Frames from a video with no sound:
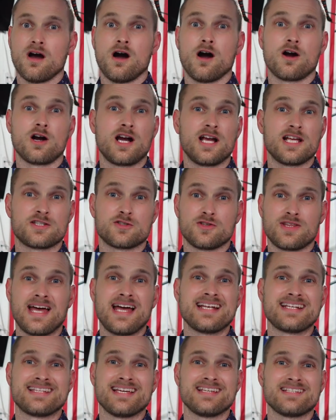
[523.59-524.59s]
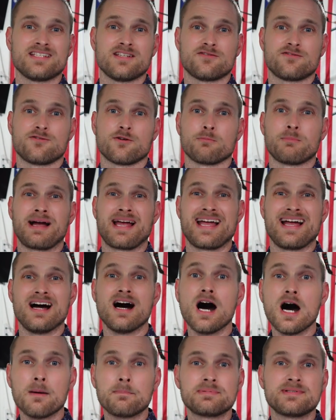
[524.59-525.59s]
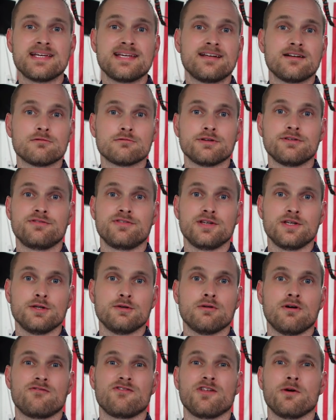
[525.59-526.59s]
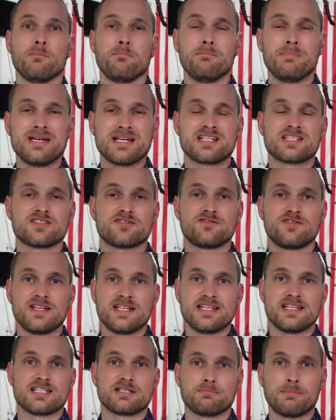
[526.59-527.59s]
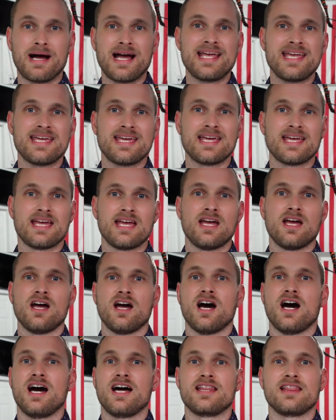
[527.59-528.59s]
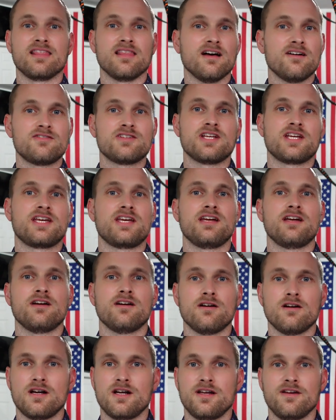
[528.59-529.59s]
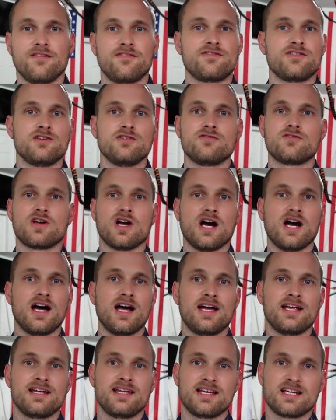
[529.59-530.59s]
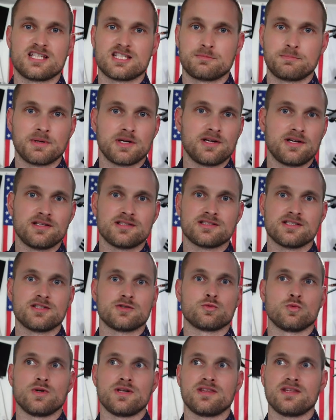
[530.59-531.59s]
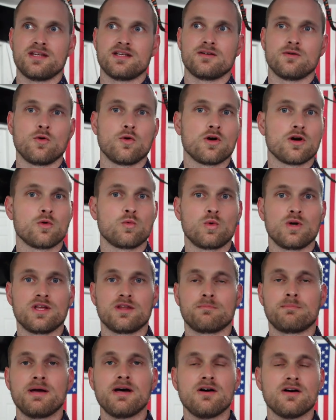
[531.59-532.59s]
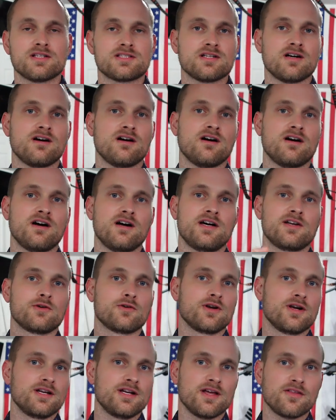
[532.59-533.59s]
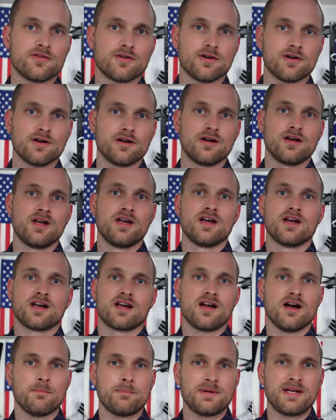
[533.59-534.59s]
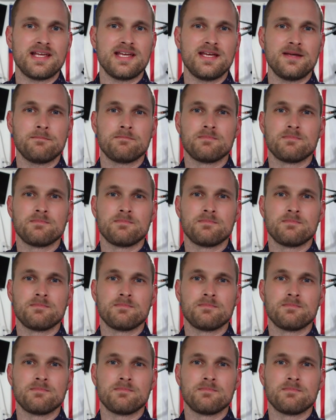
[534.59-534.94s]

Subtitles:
All right, so that does it for my updated review of the MYX Fitness bike. I'd love to hear if you've got experiences with it or with Peloton or another company,